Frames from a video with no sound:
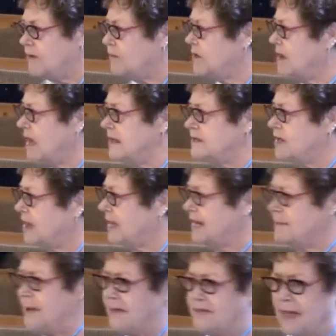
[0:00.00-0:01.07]
We're not talking
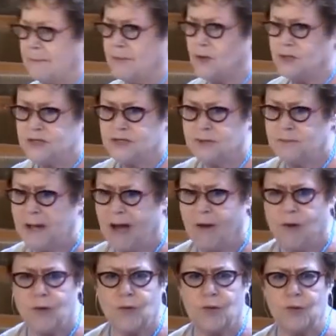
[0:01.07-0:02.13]
about that personal
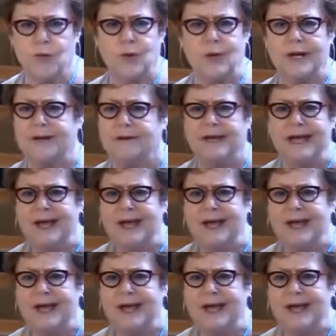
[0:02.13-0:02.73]
power where we want to